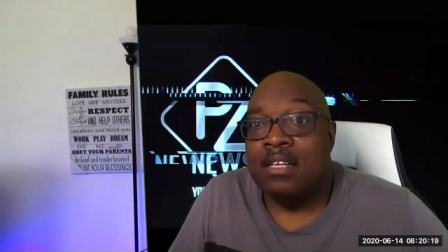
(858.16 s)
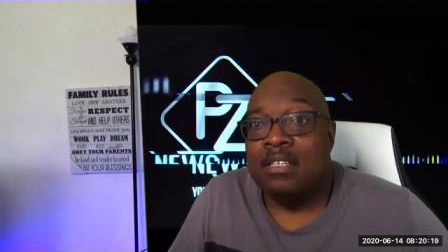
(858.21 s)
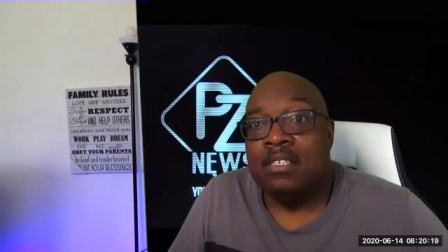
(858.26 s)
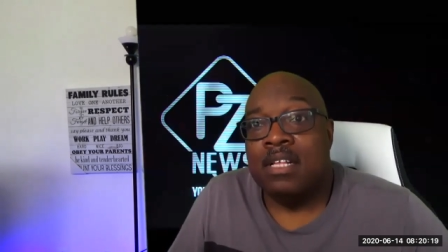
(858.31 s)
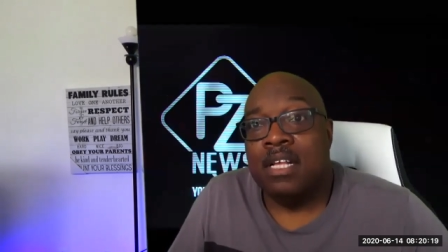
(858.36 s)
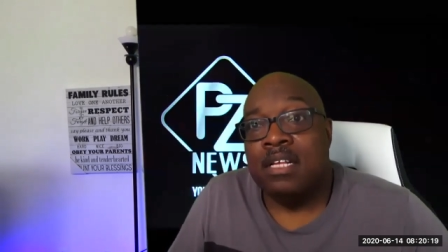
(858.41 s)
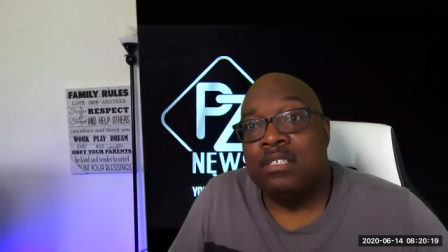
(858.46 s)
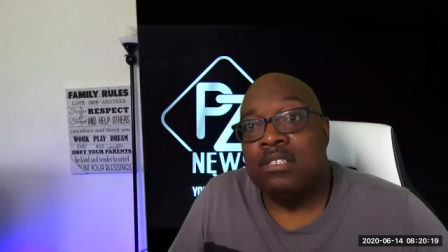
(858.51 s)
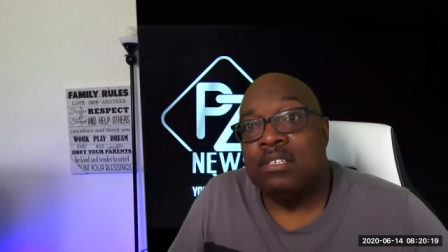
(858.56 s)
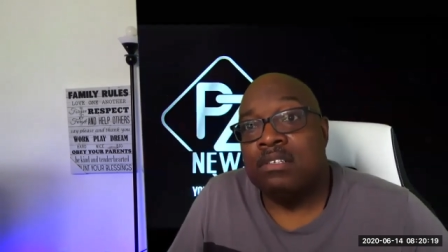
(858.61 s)

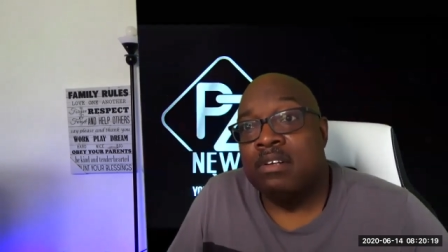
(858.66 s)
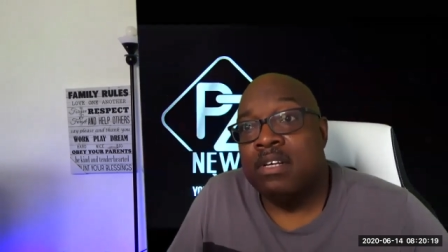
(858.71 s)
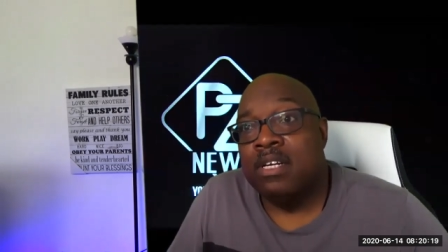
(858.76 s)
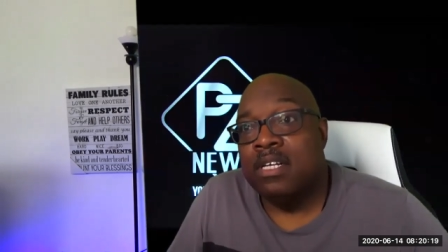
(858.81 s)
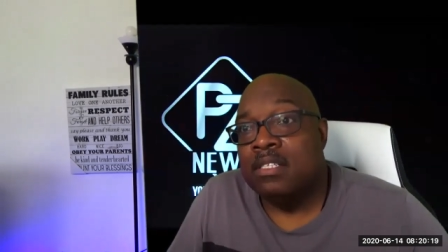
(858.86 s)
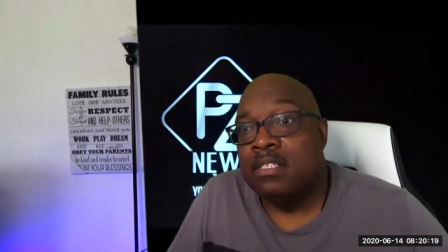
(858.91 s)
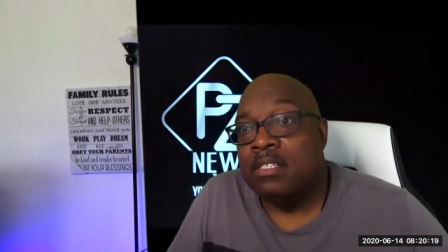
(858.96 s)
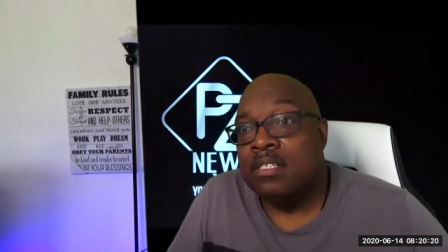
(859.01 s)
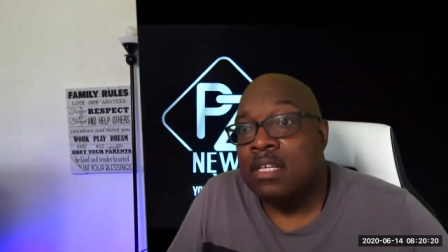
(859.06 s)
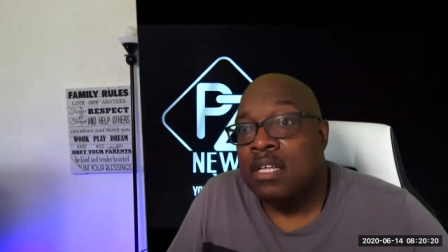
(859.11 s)
States
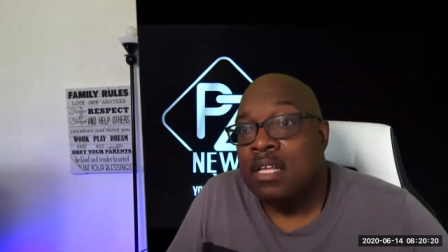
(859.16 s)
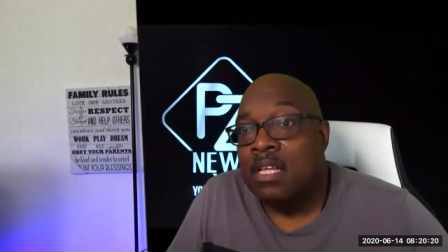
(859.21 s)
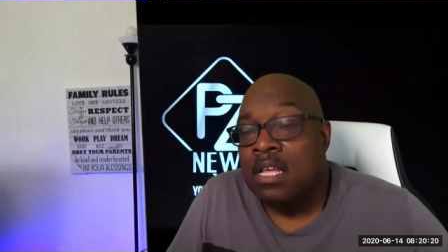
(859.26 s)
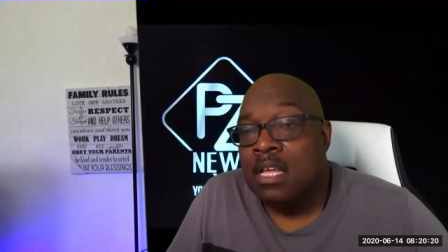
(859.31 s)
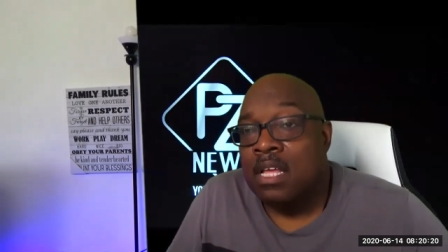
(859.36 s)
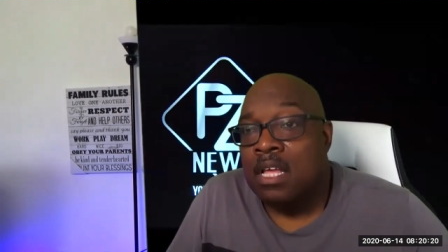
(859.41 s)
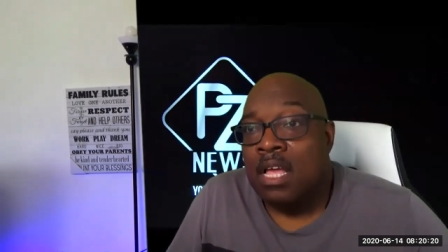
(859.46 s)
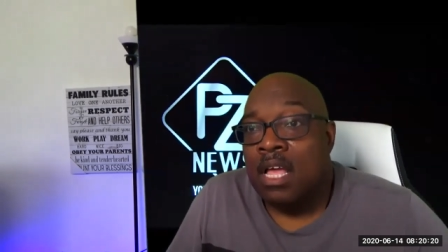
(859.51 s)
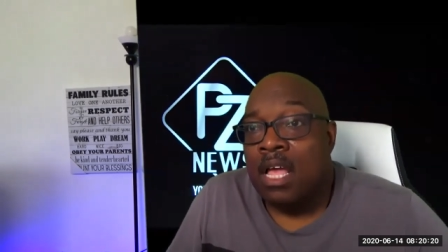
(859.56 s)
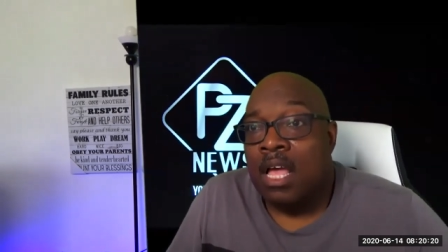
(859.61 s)
streets.
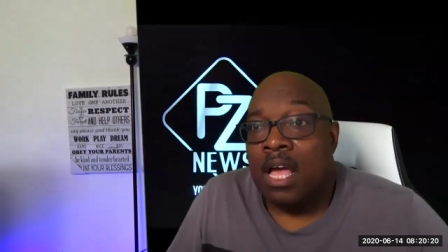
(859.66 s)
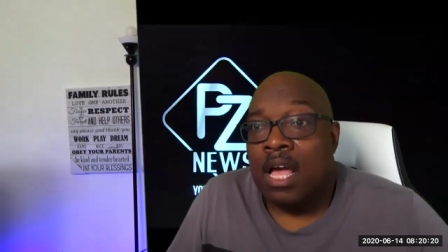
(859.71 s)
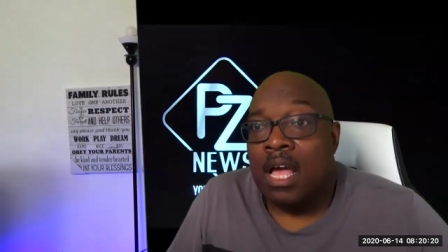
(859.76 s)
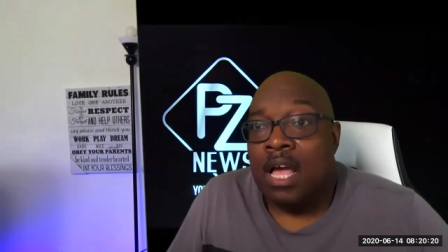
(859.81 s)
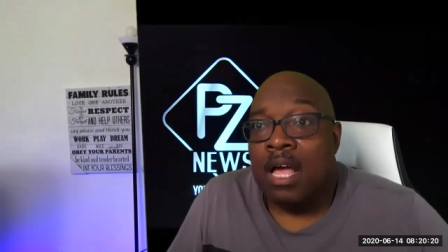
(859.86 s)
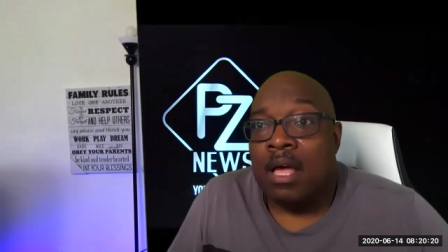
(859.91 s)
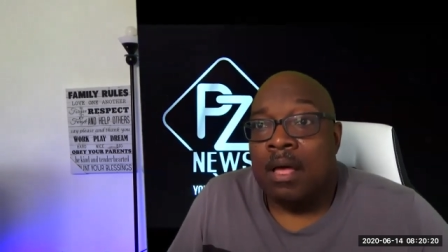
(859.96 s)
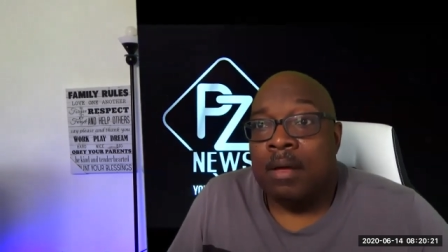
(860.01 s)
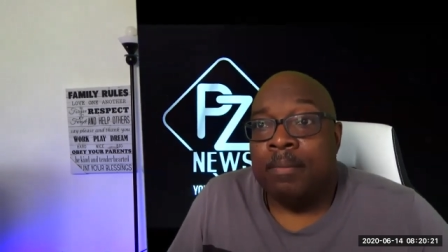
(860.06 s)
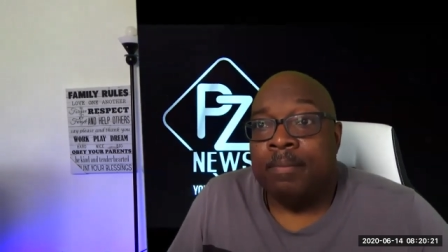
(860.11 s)

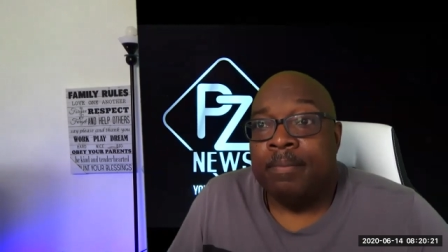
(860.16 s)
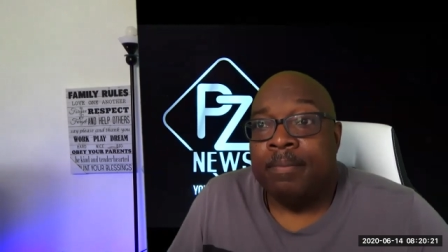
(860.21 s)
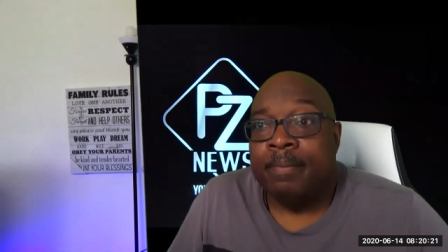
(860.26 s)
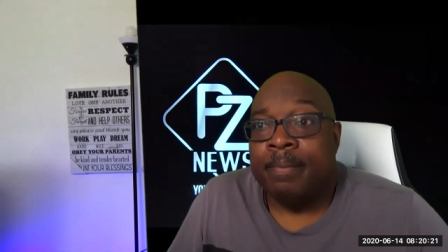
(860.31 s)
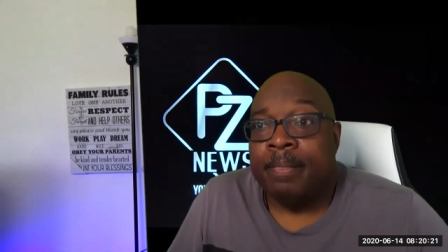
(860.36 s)
Um,